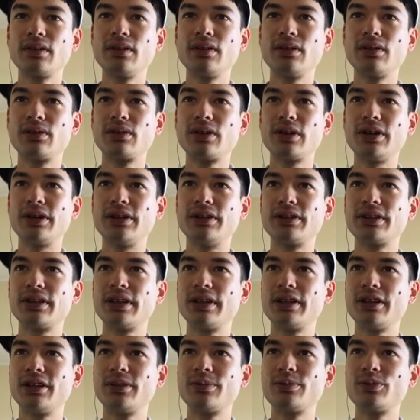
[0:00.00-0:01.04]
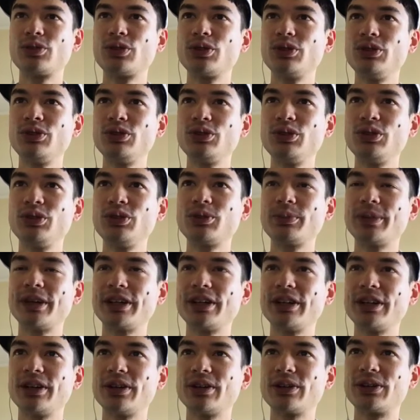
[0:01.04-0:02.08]
Alright, um, to introduce my
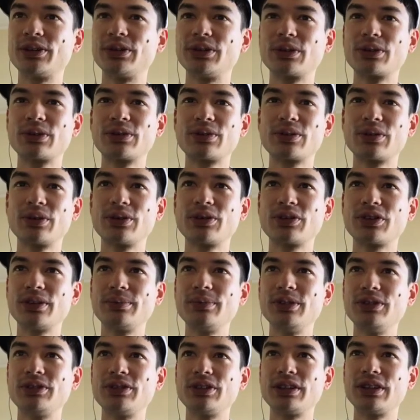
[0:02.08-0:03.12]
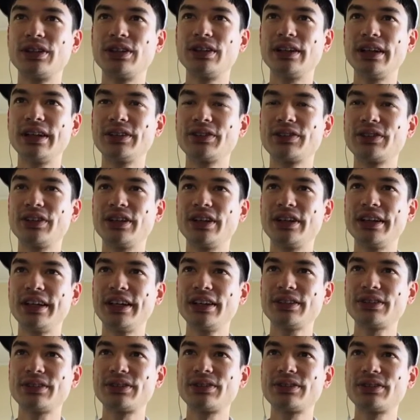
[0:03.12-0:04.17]
characters, first I'm using a uh, Lancelot
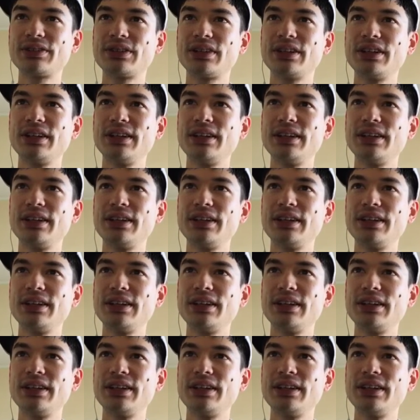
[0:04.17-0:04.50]
X.